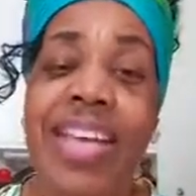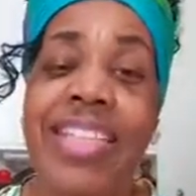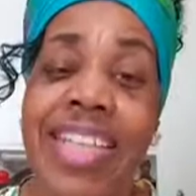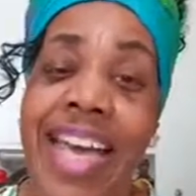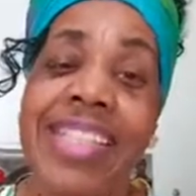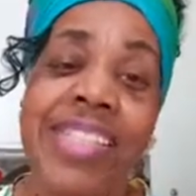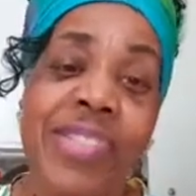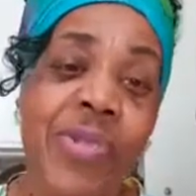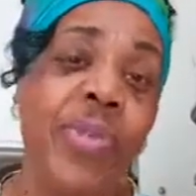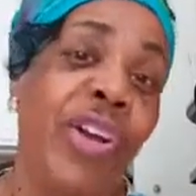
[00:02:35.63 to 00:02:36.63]
Yes,
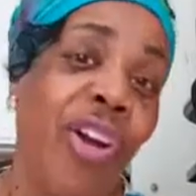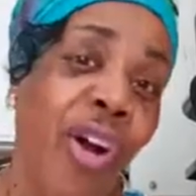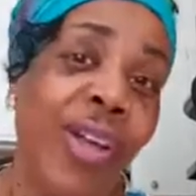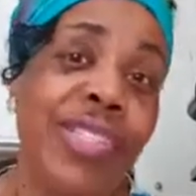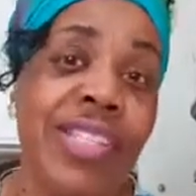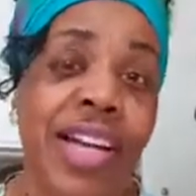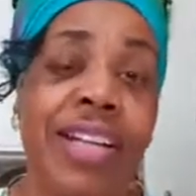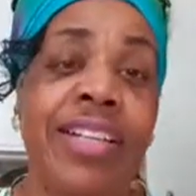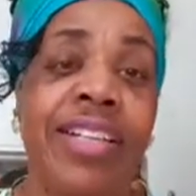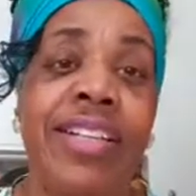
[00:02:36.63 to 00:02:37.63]
we are all
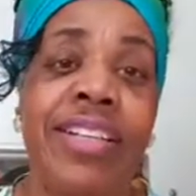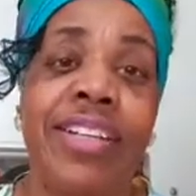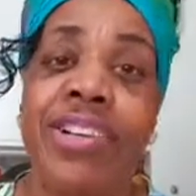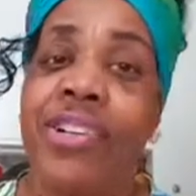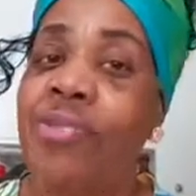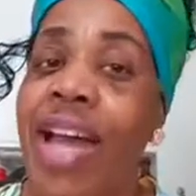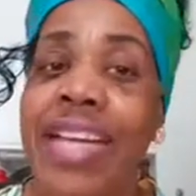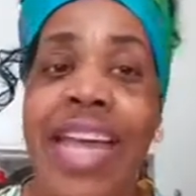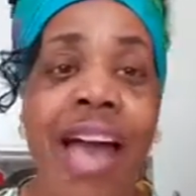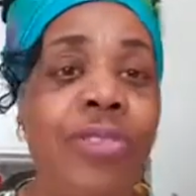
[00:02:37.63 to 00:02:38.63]
stuck.
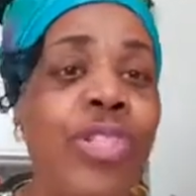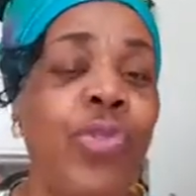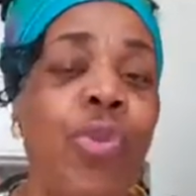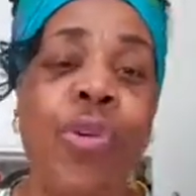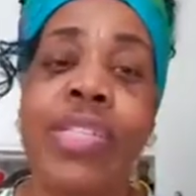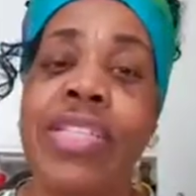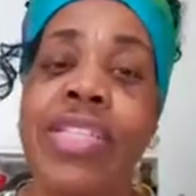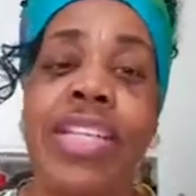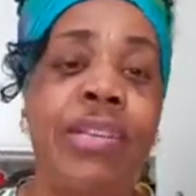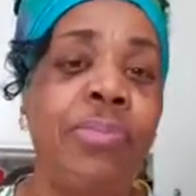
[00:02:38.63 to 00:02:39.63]
Right now it's
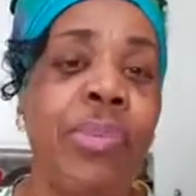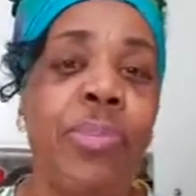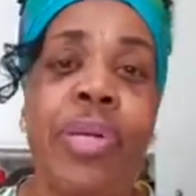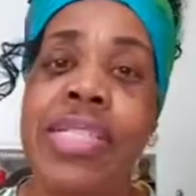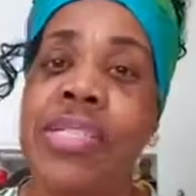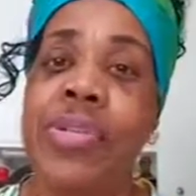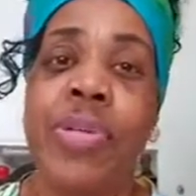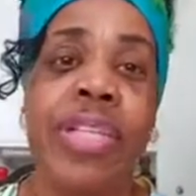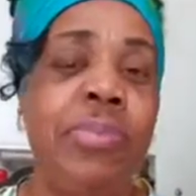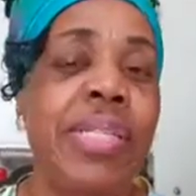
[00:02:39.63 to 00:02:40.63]
quarantine, but pretty
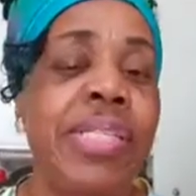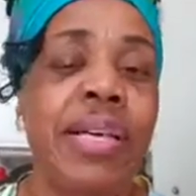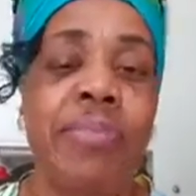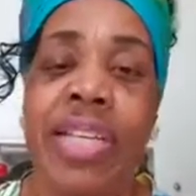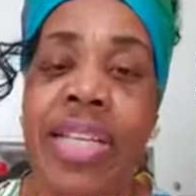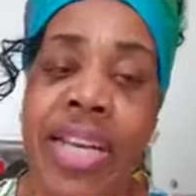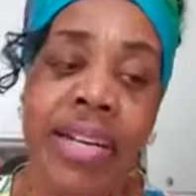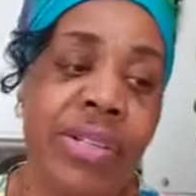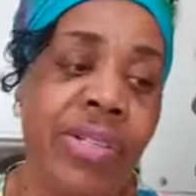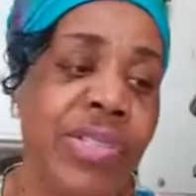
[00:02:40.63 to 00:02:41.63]
soon it'll be something
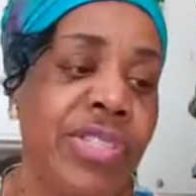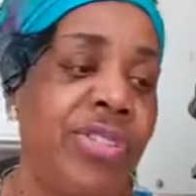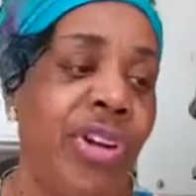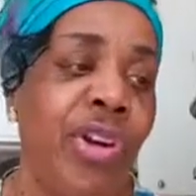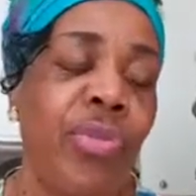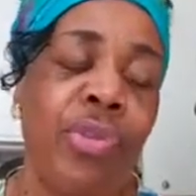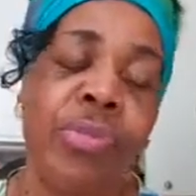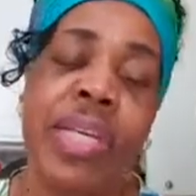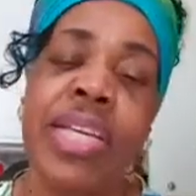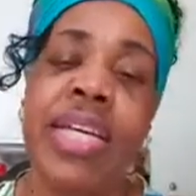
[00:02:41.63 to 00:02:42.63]
else. We'll
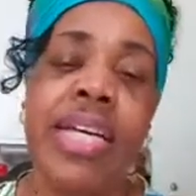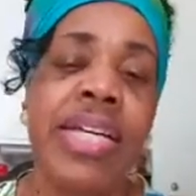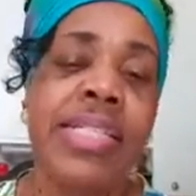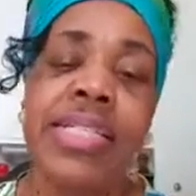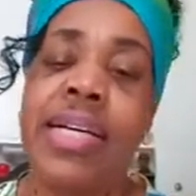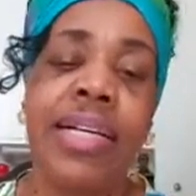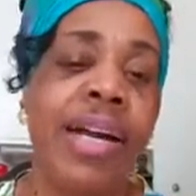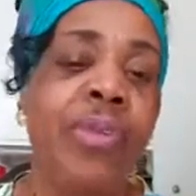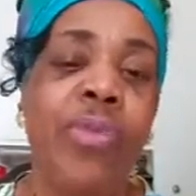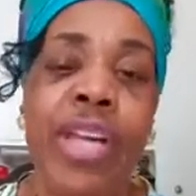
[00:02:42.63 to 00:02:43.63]
be stuck
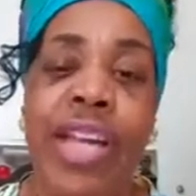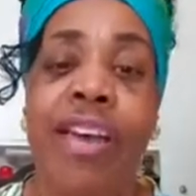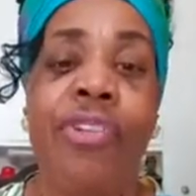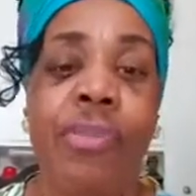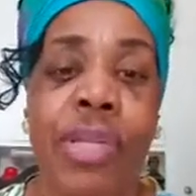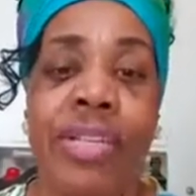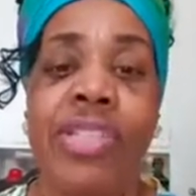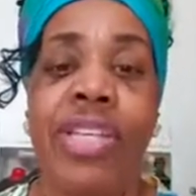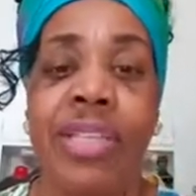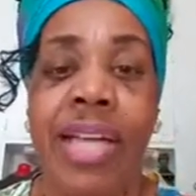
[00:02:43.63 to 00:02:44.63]
on whatever, but
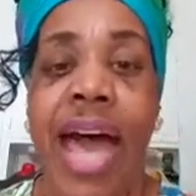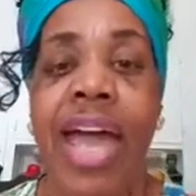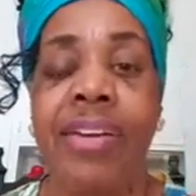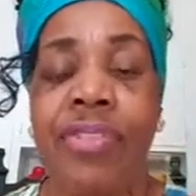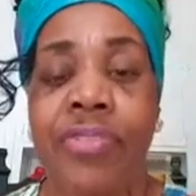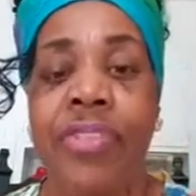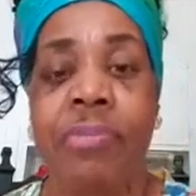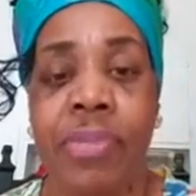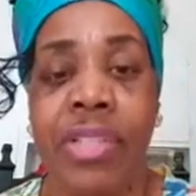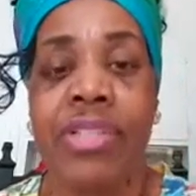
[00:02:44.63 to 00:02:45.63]
there's a lot
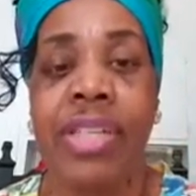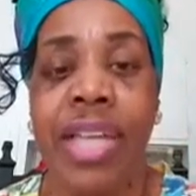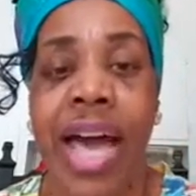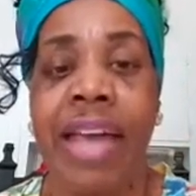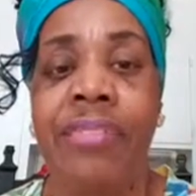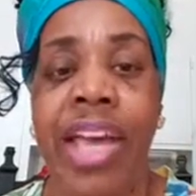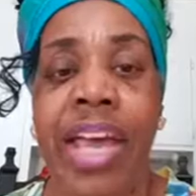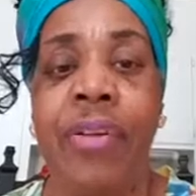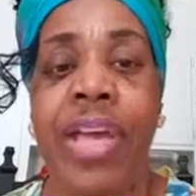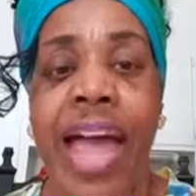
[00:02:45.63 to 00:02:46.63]
of
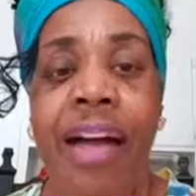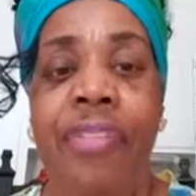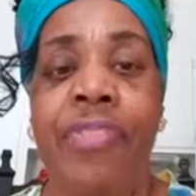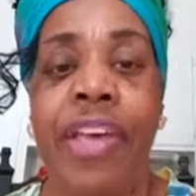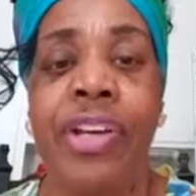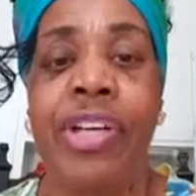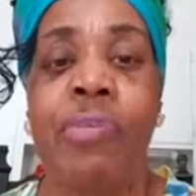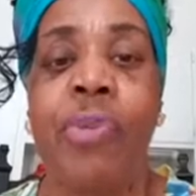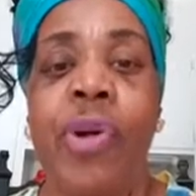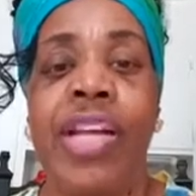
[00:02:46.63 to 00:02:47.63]
area out there.
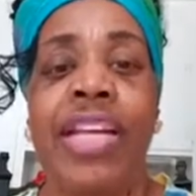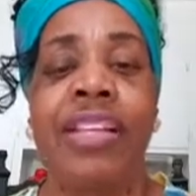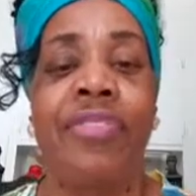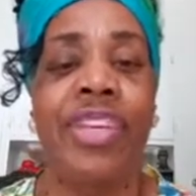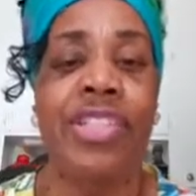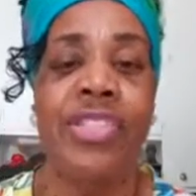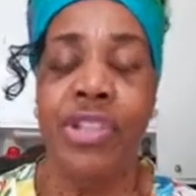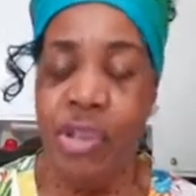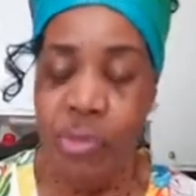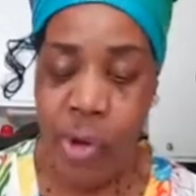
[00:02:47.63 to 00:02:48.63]
Good morning,
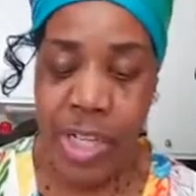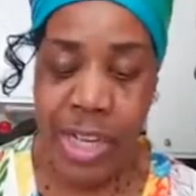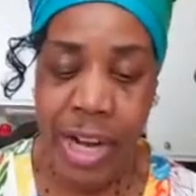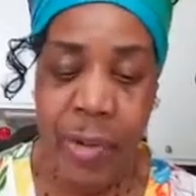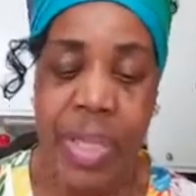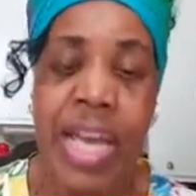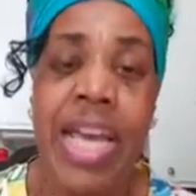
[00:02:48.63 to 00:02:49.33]
Lavender. Good morning, Aaron.